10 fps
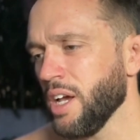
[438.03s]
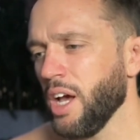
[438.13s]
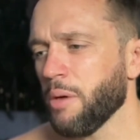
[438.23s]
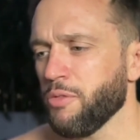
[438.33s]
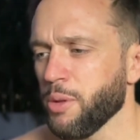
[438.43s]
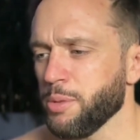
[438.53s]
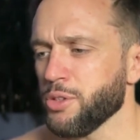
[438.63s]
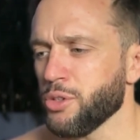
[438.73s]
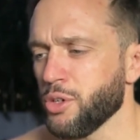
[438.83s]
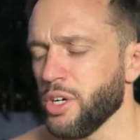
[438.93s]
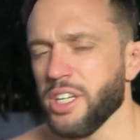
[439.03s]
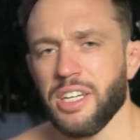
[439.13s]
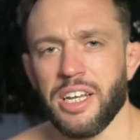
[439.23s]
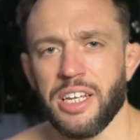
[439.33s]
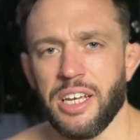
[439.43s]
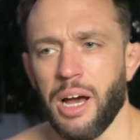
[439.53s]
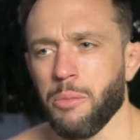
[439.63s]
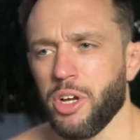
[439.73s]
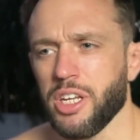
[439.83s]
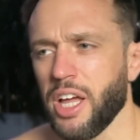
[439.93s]
I'm flipping through it, and I'm
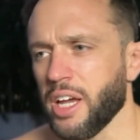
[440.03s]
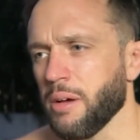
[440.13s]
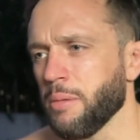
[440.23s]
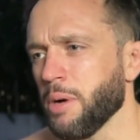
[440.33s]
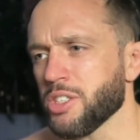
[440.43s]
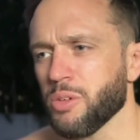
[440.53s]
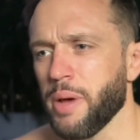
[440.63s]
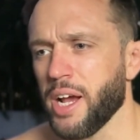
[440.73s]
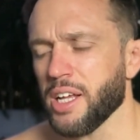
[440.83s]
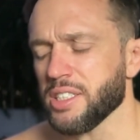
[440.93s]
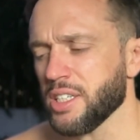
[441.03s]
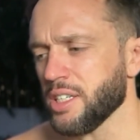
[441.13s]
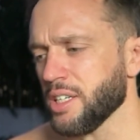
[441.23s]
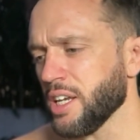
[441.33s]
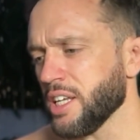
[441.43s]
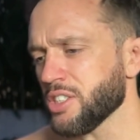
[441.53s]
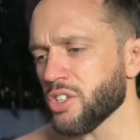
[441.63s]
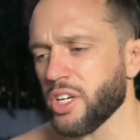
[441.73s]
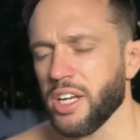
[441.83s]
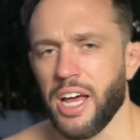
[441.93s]
looking like a muscle magazine, and he's
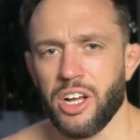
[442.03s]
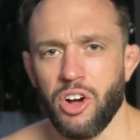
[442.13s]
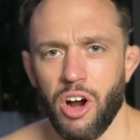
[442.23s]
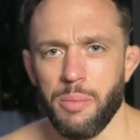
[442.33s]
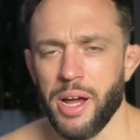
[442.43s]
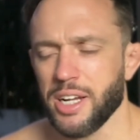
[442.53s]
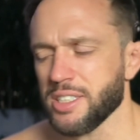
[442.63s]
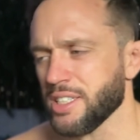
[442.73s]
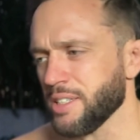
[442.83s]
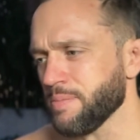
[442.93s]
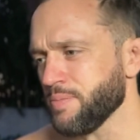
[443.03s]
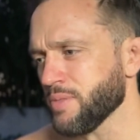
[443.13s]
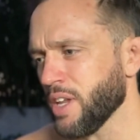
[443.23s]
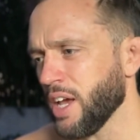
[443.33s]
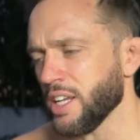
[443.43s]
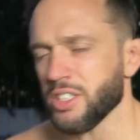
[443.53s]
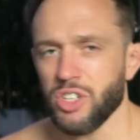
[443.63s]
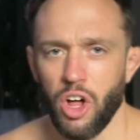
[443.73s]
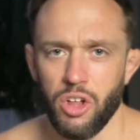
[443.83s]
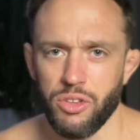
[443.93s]
looking at a car magazine, and he's
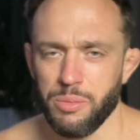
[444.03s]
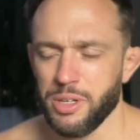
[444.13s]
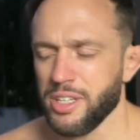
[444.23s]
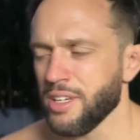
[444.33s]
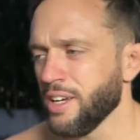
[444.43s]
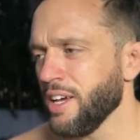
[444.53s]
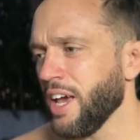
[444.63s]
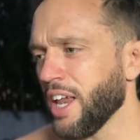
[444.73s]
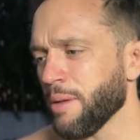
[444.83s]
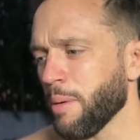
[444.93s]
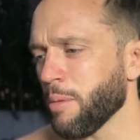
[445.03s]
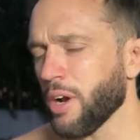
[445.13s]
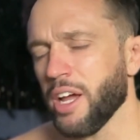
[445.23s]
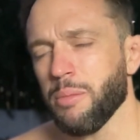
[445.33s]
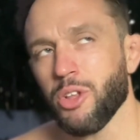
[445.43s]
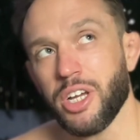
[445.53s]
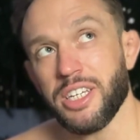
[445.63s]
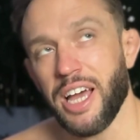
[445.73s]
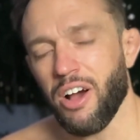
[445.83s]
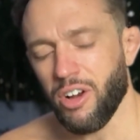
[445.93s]
taller than me. And you remember him looking
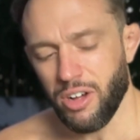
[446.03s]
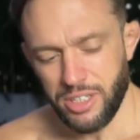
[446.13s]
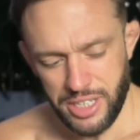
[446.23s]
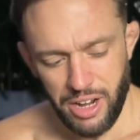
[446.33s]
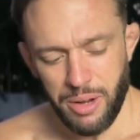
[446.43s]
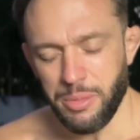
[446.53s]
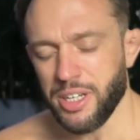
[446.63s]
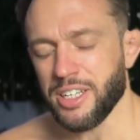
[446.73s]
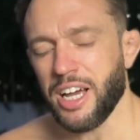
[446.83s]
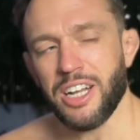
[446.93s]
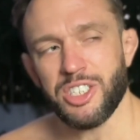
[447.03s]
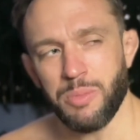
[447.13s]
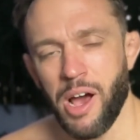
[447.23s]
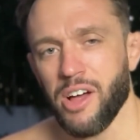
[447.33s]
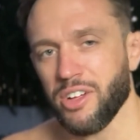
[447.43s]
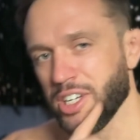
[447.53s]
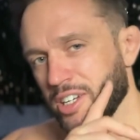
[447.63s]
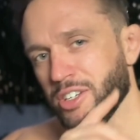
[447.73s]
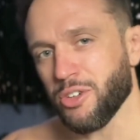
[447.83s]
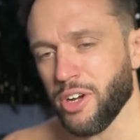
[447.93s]
down down at me and kind of smiling
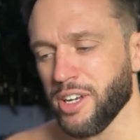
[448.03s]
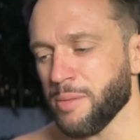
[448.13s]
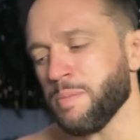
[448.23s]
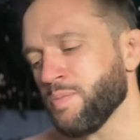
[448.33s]
and grinning.